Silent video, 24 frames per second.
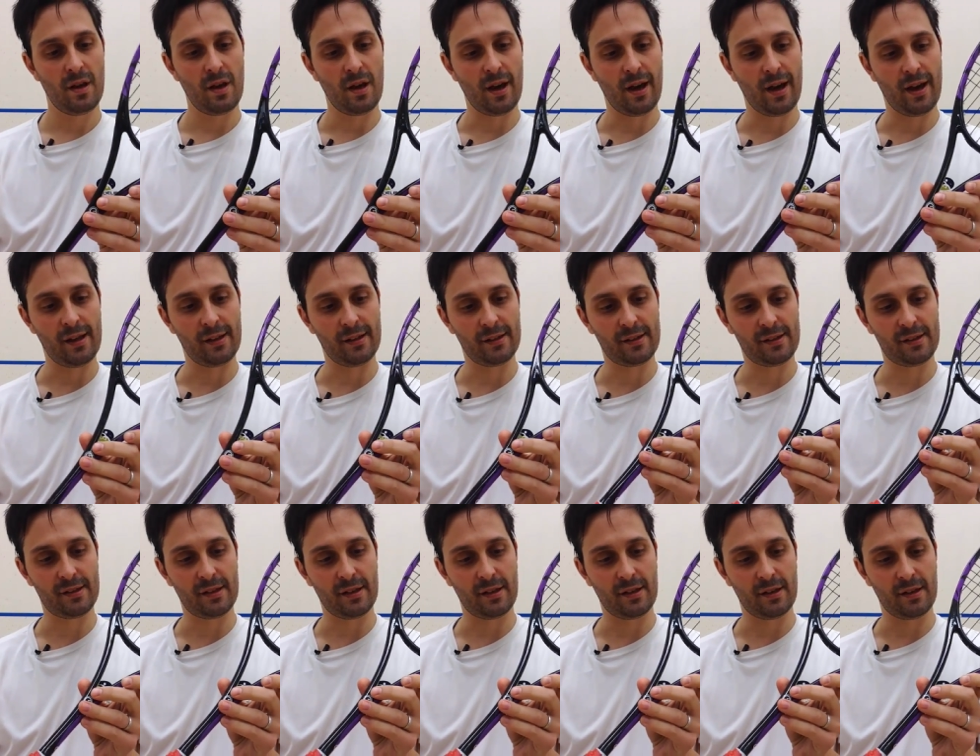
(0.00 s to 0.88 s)
Uh, let's
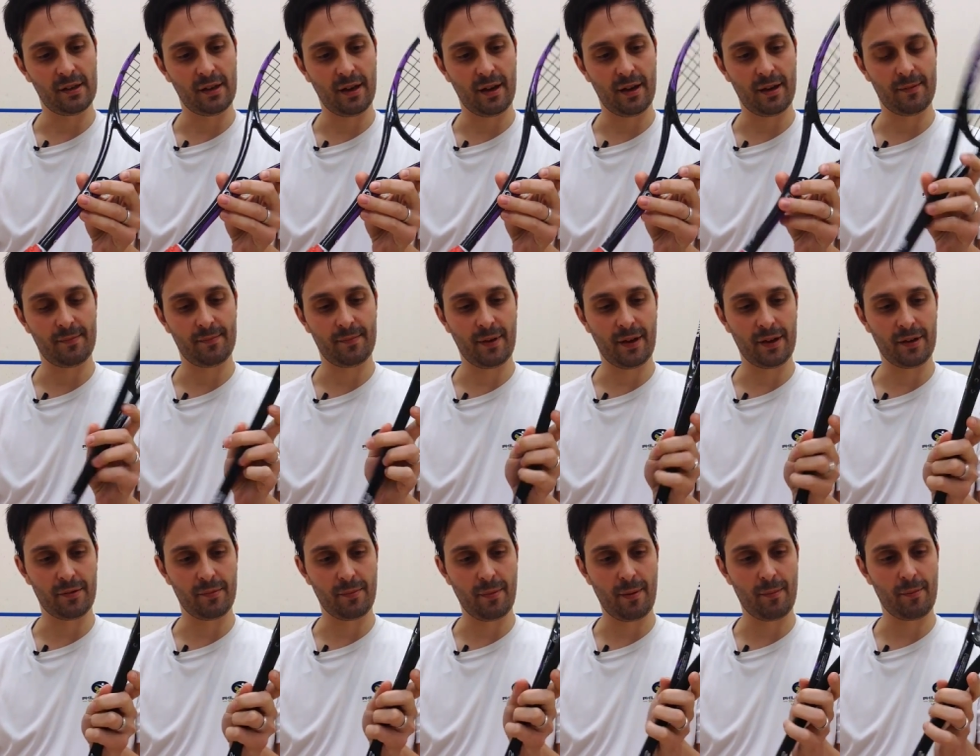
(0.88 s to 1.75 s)
see, um, I
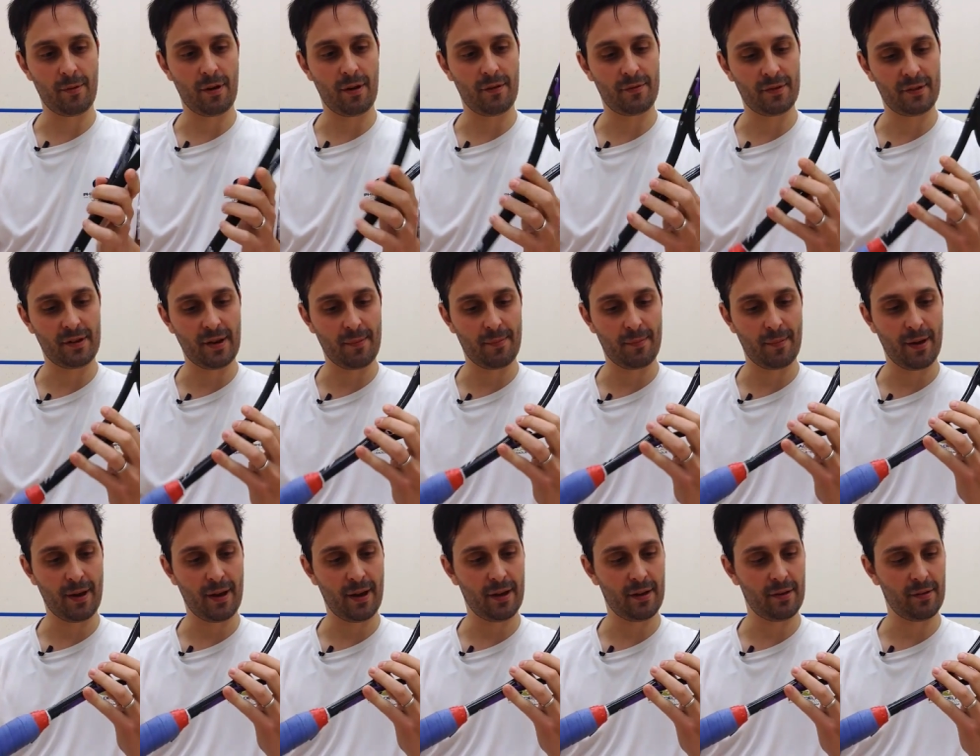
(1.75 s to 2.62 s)
don't remember off the top of
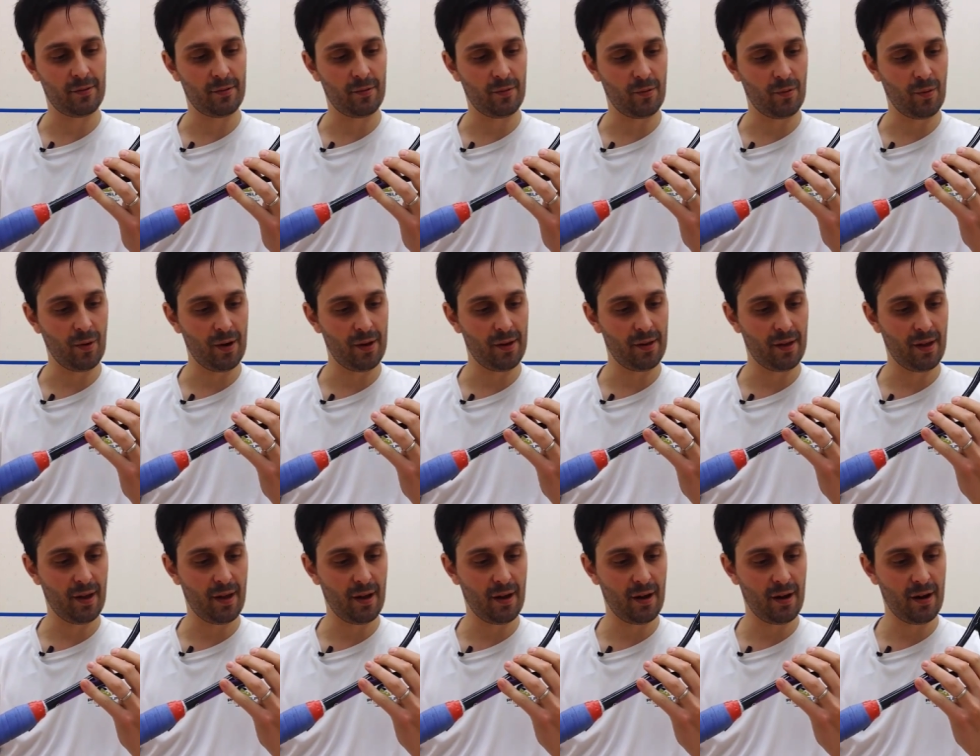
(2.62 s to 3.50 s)
my head what
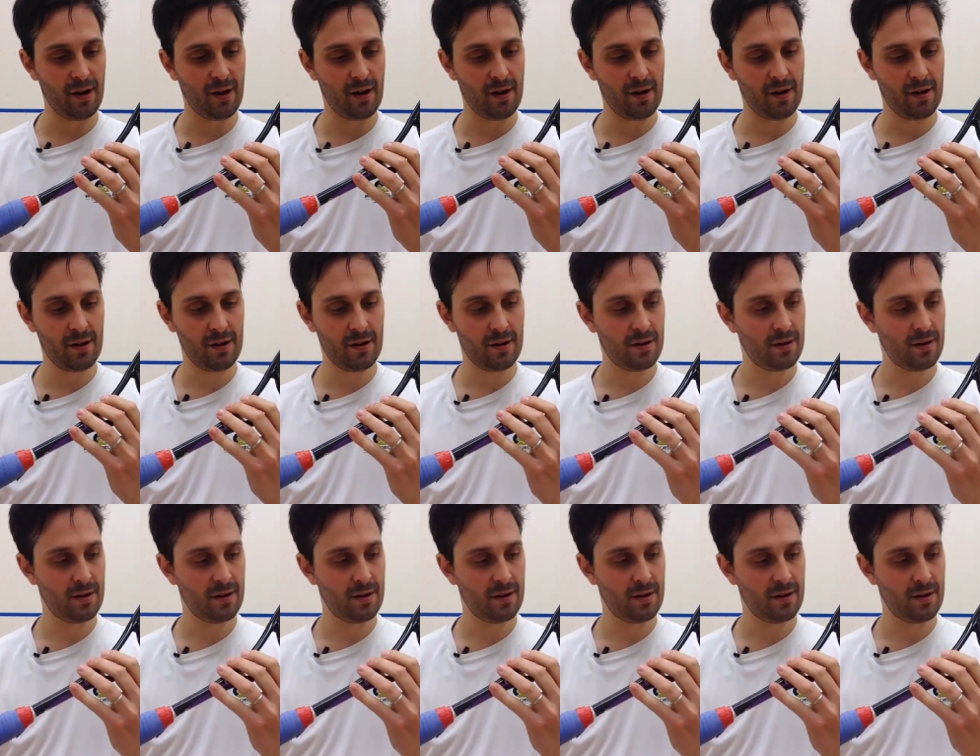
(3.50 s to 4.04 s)
they are.